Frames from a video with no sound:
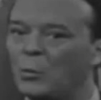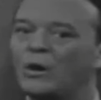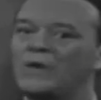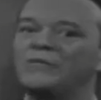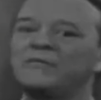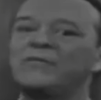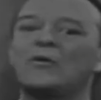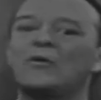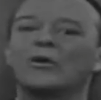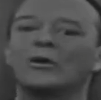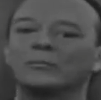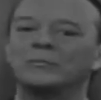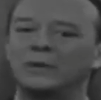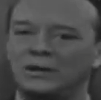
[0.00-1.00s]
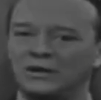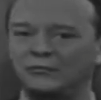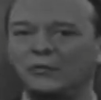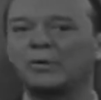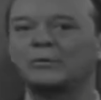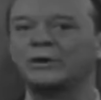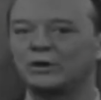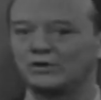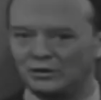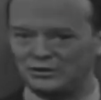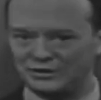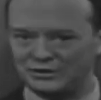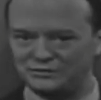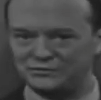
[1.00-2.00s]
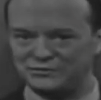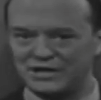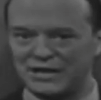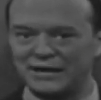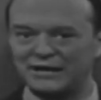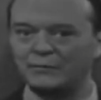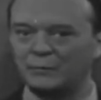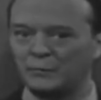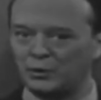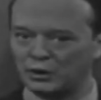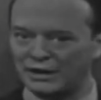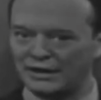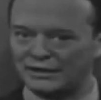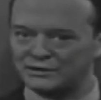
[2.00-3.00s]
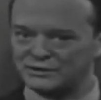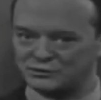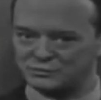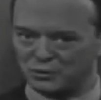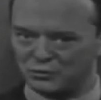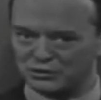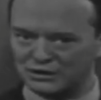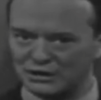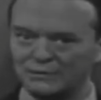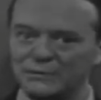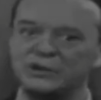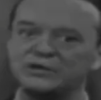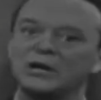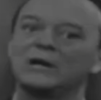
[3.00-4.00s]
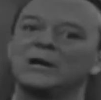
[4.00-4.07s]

one form of what we call Hindustani when we look at it as a spoken language,